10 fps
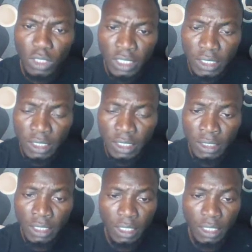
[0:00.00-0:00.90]
this
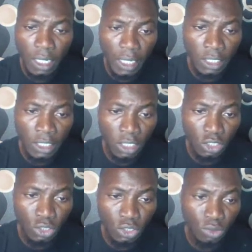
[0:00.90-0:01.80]
is the
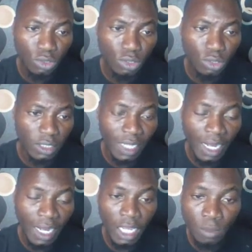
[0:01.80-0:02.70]
extensions
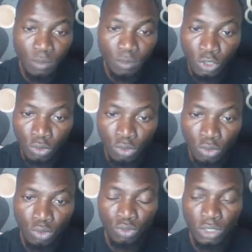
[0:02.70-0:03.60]
that help you
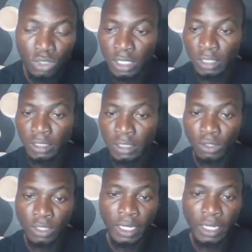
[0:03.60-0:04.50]
to see,
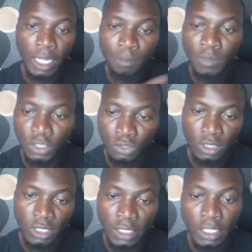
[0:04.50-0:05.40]
or that help me to
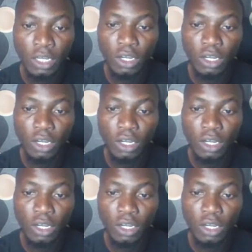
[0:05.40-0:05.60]
see